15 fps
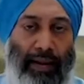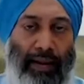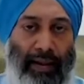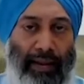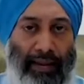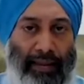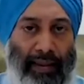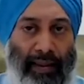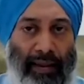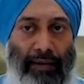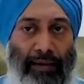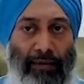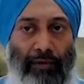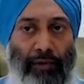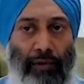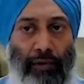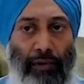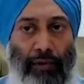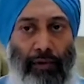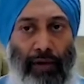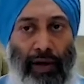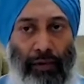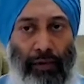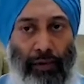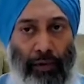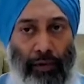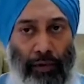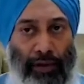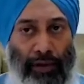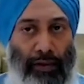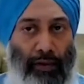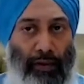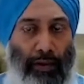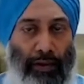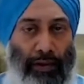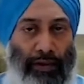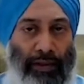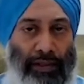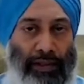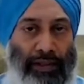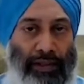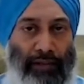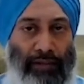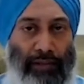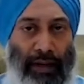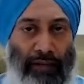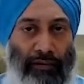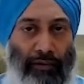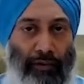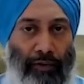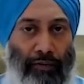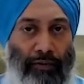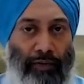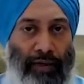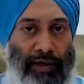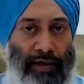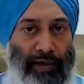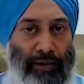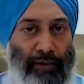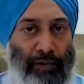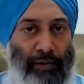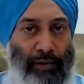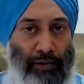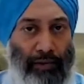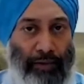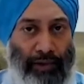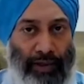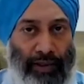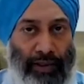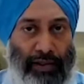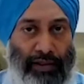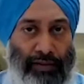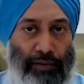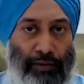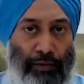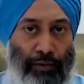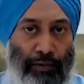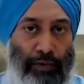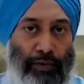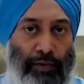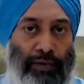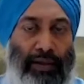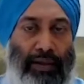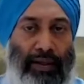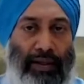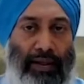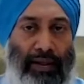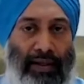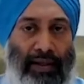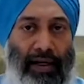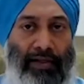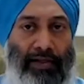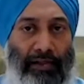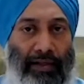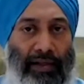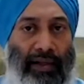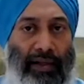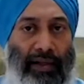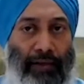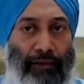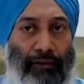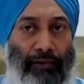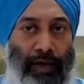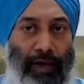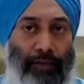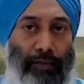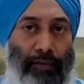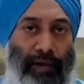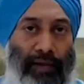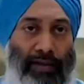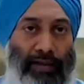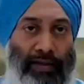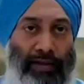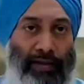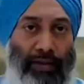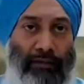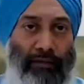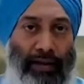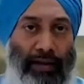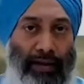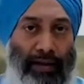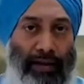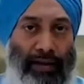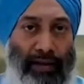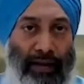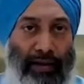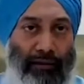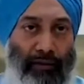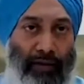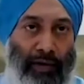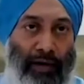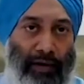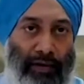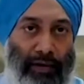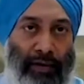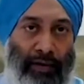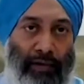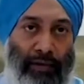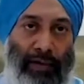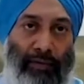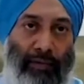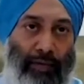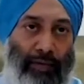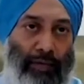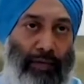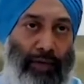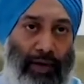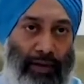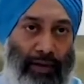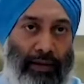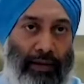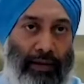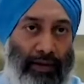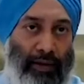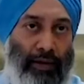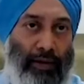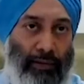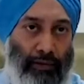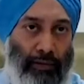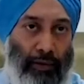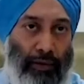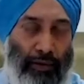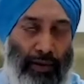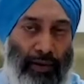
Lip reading: And then we are going to upload it on a digital platform where he'll be able to trade his produce and actually get a fair price. Instead of getting 10 for 100, he might be able to get 30 or 40.